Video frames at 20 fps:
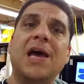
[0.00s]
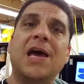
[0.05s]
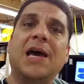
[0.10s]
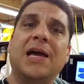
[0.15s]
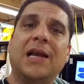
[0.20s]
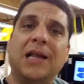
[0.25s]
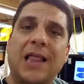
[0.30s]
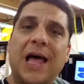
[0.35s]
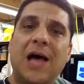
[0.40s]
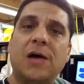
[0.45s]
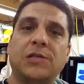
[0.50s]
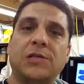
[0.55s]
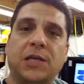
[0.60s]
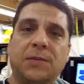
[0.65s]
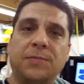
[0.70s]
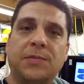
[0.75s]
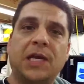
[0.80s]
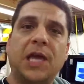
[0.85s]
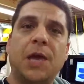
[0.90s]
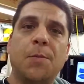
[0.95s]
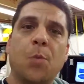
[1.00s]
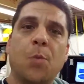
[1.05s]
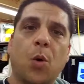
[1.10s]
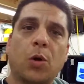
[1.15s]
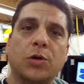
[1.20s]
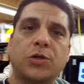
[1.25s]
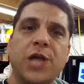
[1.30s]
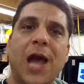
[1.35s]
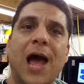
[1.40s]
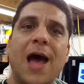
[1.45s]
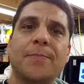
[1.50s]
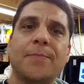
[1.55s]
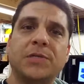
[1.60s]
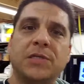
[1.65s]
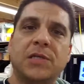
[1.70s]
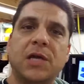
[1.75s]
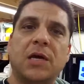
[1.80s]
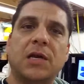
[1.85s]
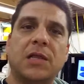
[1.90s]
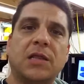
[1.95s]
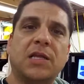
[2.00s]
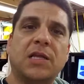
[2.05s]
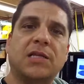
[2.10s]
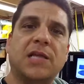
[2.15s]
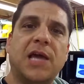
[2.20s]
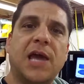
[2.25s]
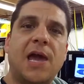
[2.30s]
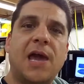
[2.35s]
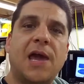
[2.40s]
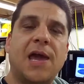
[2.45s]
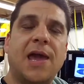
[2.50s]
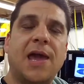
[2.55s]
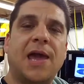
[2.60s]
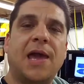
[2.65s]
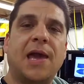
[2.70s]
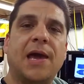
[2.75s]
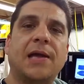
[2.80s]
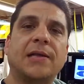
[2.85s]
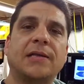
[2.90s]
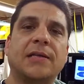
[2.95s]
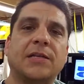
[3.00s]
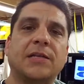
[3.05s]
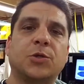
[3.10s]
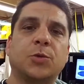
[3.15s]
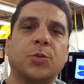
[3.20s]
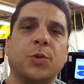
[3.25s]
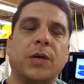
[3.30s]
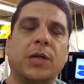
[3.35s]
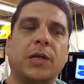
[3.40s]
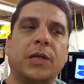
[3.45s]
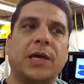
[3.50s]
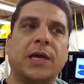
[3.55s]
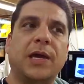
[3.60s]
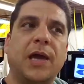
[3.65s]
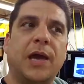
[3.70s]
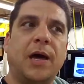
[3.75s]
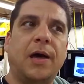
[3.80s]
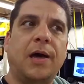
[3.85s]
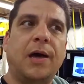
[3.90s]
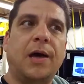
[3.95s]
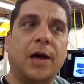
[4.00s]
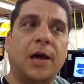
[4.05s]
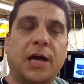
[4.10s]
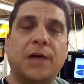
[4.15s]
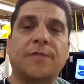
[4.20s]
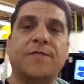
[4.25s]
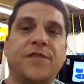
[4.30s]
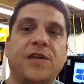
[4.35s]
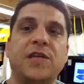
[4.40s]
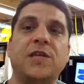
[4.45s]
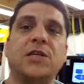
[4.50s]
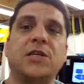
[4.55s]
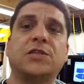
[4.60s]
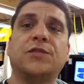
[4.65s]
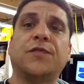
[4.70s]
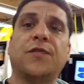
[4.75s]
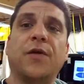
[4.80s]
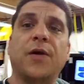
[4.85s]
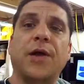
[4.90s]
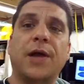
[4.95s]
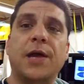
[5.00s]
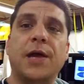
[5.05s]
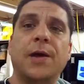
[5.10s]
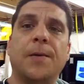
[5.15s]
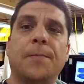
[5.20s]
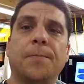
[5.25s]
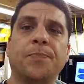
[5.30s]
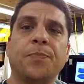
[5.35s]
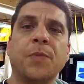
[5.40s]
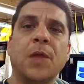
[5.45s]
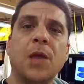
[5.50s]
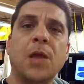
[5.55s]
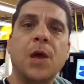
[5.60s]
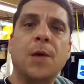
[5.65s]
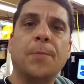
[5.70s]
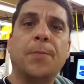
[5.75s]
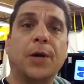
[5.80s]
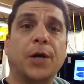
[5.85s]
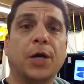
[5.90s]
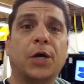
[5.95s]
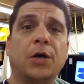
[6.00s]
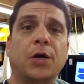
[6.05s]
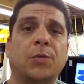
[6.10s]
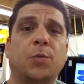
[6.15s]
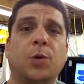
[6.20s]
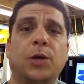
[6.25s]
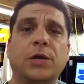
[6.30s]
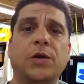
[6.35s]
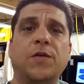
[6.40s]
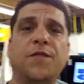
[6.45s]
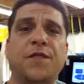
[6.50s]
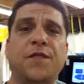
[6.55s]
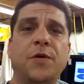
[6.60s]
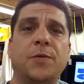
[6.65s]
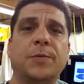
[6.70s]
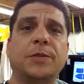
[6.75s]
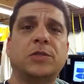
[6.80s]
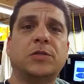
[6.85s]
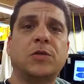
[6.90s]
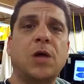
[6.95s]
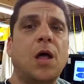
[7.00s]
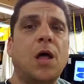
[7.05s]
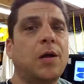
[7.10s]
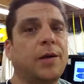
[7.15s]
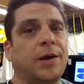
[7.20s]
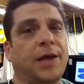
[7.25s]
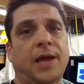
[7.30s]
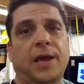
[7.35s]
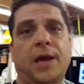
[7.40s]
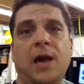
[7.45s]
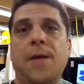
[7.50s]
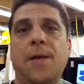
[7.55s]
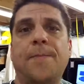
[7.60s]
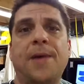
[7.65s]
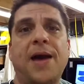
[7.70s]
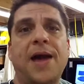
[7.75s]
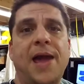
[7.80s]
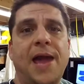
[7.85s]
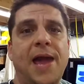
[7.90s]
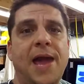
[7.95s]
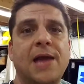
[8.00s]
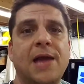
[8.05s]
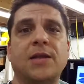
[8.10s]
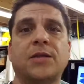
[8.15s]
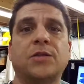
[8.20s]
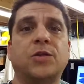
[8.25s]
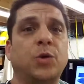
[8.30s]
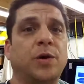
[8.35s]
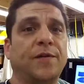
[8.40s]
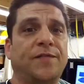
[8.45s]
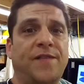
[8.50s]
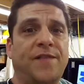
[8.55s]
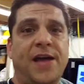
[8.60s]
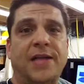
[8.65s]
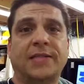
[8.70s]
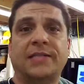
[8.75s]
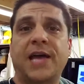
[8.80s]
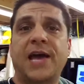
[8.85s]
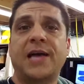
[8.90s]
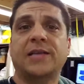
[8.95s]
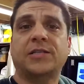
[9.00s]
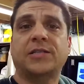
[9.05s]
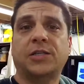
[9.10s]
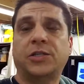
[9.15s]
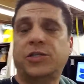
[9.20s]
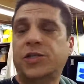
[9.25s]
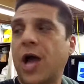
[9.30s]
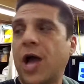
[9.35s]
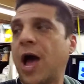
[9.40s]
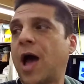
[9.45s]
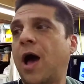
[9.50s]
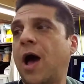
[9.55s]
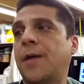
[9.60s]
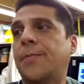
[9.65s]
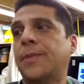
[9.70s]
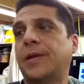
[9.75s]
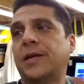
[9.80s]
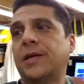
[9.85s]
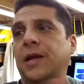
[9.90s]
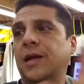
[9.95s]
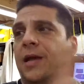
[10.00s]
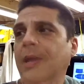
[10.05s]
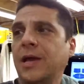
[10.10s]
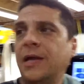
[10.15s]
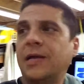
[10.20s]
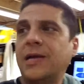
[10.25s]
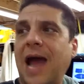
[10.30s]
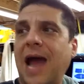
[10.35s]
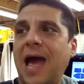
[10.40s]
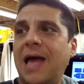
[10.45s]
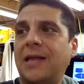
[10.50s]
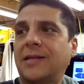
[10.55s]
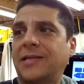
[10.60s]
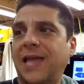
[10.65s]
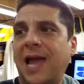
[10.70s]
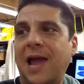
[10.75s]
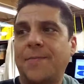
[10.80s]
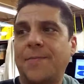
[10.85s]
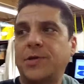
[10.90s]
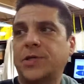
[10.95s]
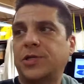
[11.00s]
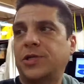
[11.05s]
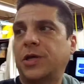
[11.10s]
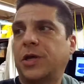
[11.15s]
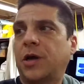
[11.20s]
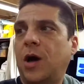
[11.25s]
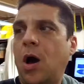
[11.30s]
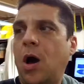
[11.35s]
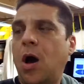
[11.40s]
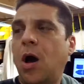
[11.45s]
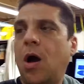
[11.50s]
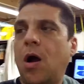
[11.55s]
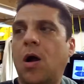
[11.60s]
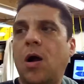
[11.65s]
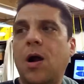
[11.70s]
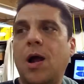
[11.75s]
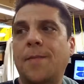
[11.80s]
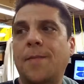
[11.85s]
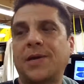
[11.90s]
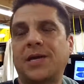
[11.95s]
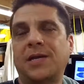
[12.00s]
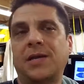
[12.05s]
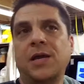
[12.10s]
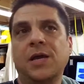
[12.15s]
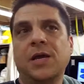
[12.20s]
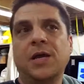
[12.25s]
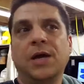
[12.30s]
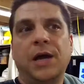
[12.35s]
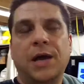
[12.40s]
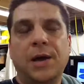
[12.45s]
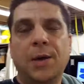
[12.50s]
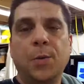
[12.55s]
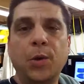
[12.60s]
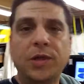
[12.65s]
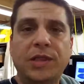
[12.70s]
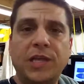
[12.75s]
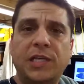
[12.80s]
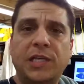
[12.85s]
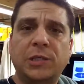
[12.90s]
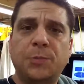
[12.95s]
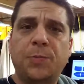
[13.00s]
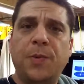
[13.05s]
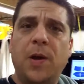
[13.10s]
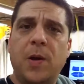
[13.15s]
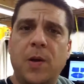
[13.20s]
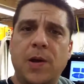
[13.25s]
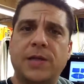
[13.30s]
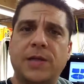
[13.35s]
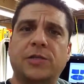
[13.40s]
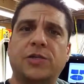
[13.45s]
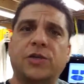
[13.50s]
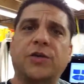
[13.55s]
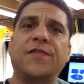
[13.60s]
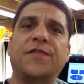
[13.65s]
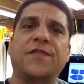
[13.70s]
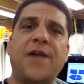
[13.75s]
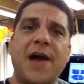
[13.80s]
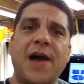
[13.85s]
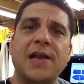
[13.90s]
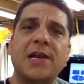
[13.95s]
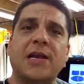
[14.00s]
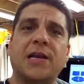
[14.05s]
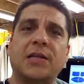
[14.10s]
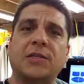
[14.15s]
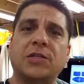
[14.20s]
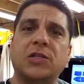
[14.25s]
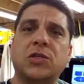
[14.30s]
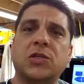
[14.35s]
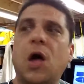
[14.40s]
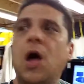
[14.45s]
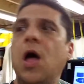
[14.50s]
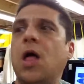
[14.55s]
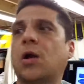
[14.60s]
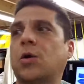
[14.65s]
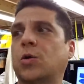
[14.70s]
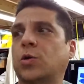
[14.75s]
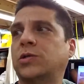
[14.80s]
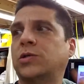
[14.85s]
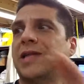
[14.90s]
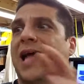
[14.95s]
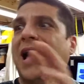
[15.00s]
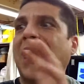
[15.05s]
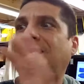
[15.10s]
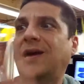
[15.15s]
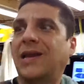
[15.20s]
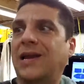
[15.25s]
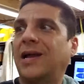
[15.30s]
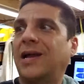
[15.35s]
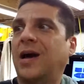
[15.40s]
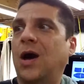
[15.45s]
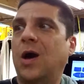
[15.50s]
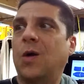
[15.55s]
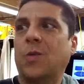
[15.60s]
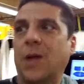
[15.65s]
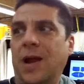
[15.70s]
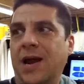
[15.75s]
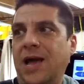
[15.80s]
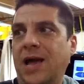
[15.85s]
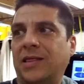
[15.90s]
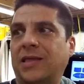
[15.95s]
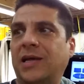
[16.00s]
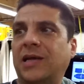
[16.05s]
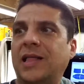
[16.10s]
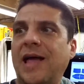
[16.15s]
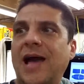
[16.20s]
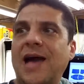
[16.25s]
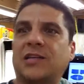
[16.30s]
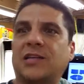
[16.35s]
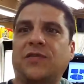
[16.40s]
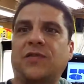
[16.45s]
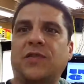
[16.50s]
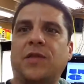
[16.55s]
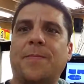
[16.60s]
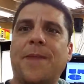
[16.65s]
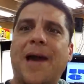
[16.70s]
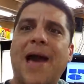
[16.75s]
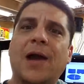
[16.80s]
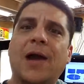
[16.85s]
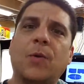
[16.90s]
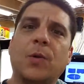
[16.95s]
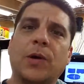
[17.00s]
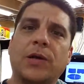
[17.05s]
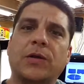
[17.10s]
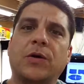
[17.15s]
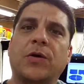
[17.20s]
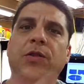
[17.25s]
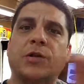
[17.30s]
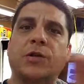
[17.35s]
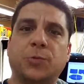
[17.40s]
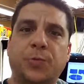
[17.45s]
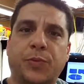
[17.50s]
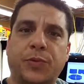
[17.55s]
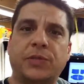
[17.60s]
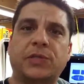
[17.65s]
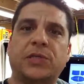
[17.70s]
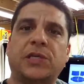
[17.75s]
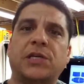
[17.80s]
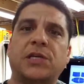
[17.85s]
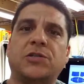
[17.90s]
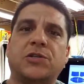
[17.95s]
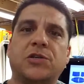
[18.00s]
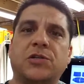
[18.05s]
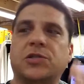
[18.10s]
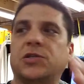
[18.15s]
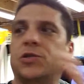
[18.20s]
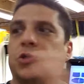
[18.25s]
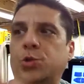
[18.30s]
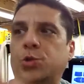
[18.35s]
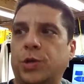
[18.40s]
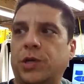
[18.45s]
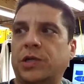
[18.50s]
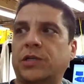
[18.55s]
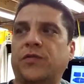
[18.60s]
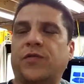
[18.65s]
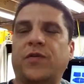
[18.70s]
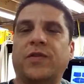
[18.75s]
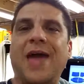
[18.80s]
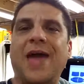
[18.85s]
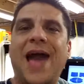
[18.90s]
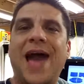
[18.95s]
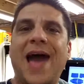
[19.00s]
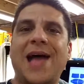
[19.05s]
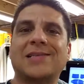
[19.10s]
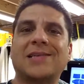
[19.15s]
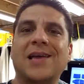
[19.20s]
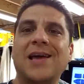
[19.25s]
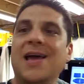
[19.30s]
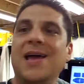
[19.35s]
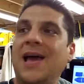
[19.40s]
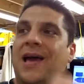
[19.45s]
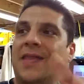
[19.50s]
It allows him to get more jobs done in the day, and it's really a convenience for him. But a good window film installer can cut by hand and do a fantastic job and not damage the car. I mean, with experience, you'll find an installer who's not going to cut right on the glass for the back window. There's procedures and tricks for that.